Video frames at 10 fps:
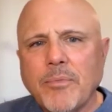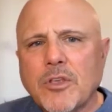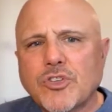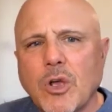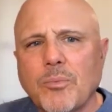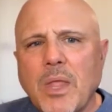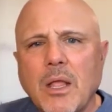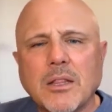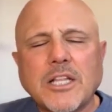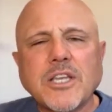So
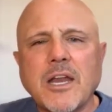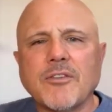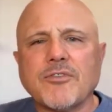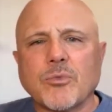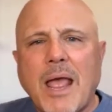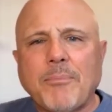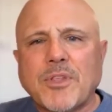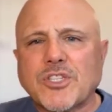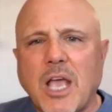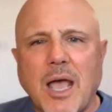let's kind of wrap
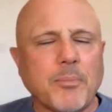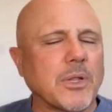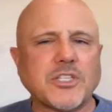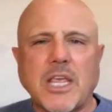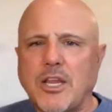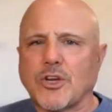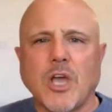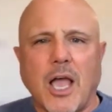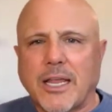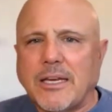this up. Let's say you're
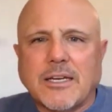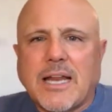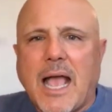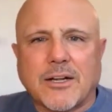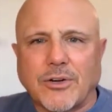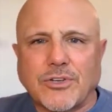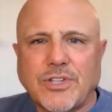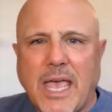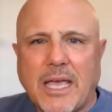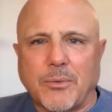talking to doctors
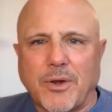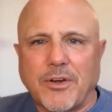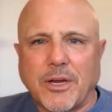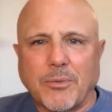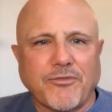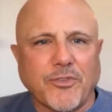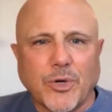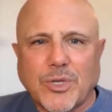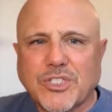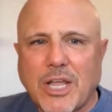that can refer
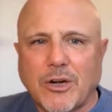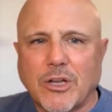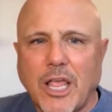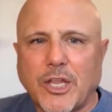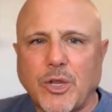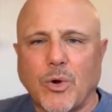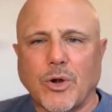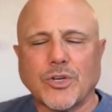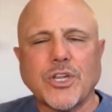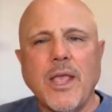to a center like
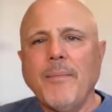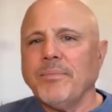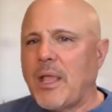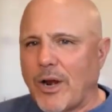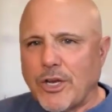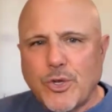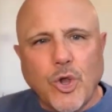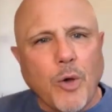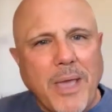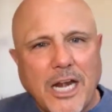yours. They want to do
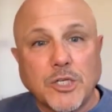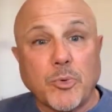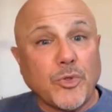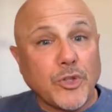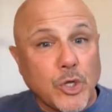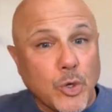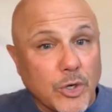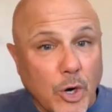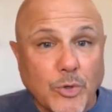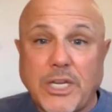co-management with you
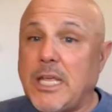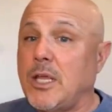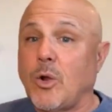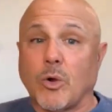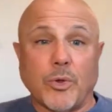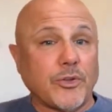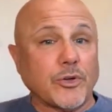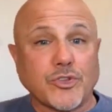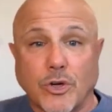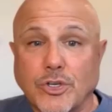and OD or with your
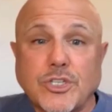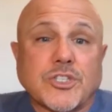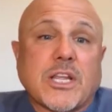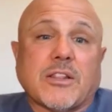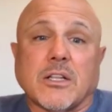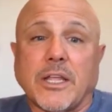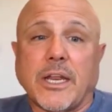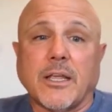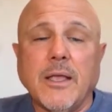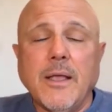surgeons at the
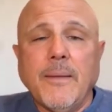clinic.